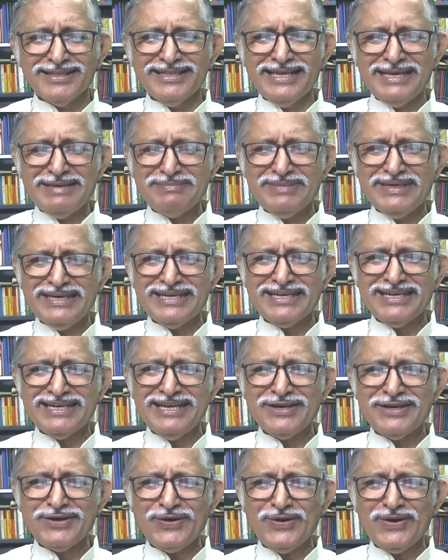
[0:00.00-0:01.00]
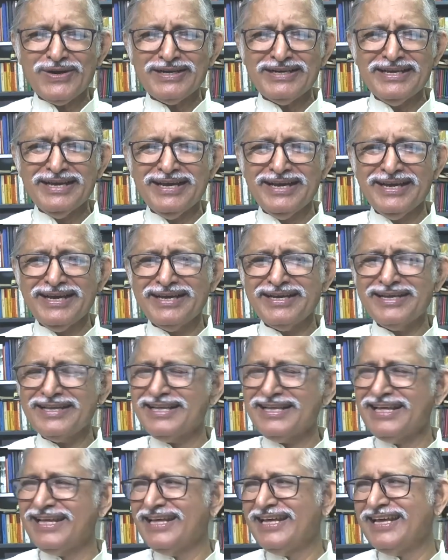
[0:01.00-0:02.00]
They immediately called uh,
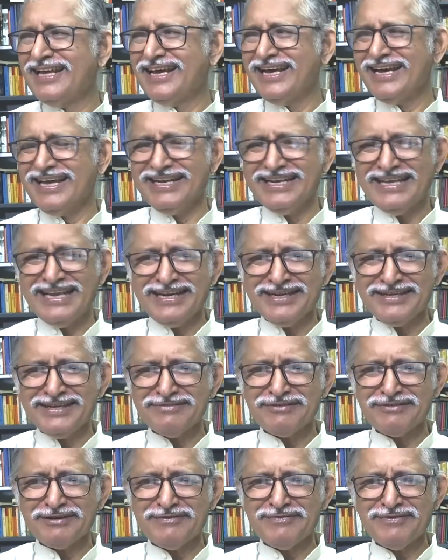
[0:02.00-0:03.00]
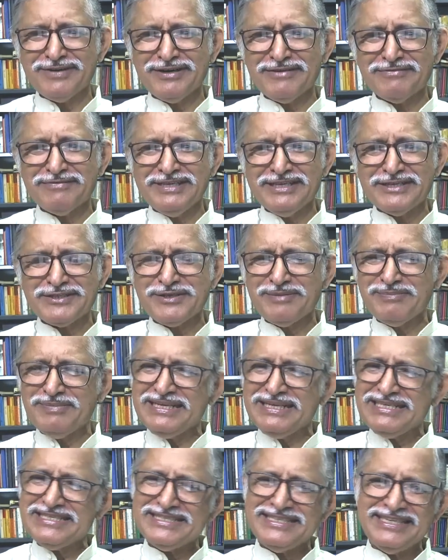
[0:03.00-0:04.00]
an elder from one of the
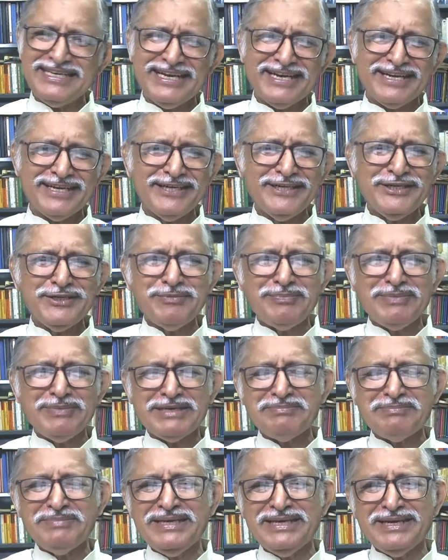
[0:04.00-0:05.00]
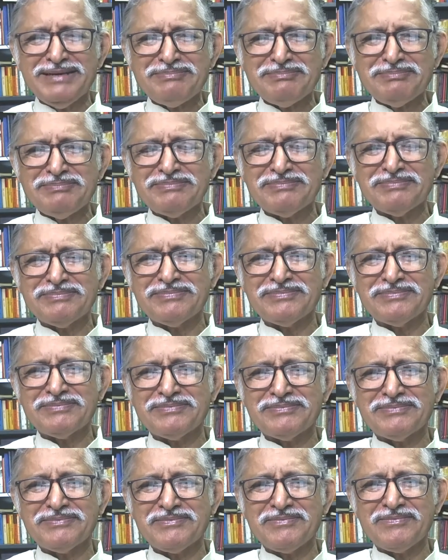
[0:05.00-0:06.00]
assemblies. He agreed to pick me up.
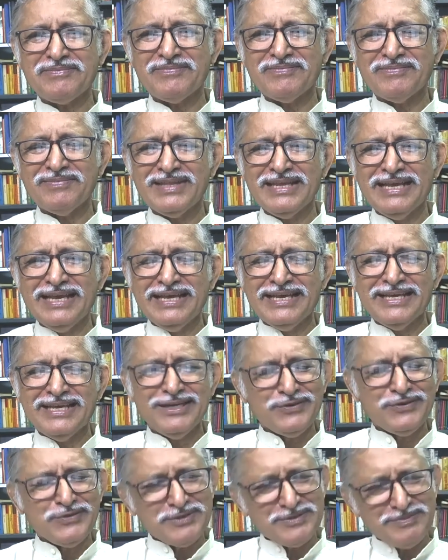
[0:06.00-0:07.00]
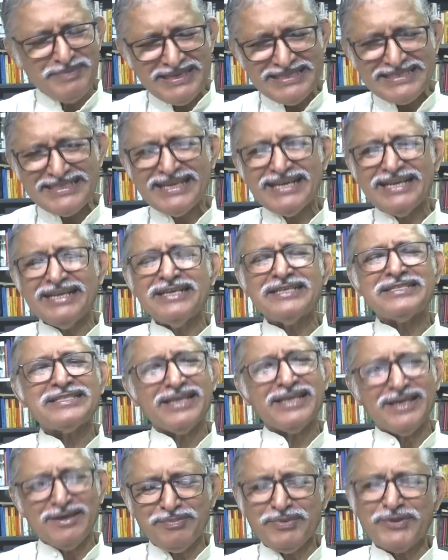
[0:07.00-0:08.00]
It was basically a
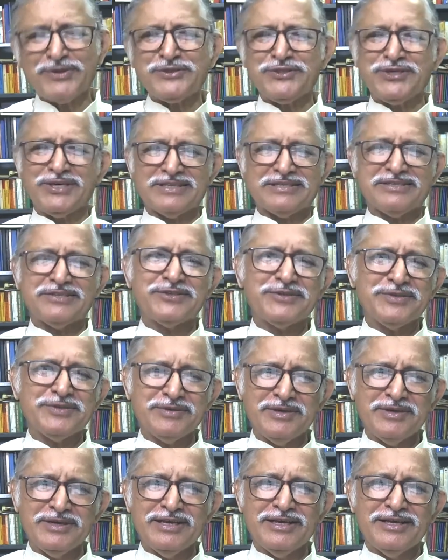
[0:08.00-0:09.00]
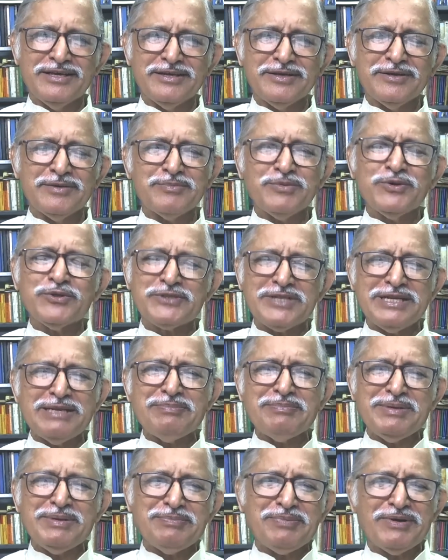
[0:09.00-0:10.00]
Singapore church,
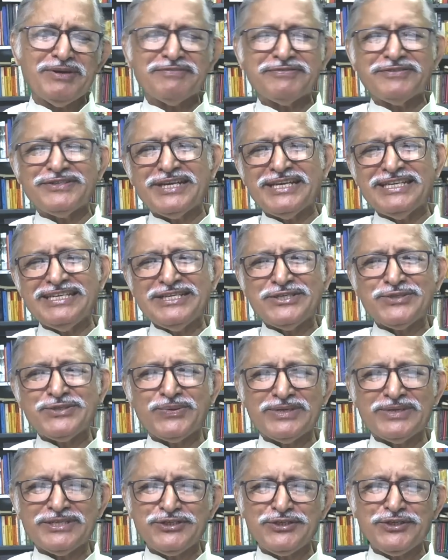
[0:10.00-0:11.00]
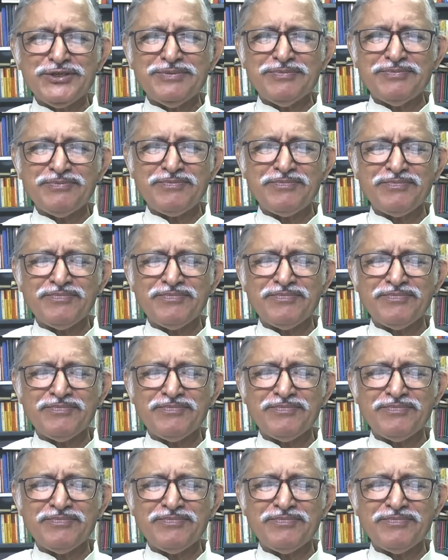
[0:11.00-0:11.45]
mostly people of Chinese origin,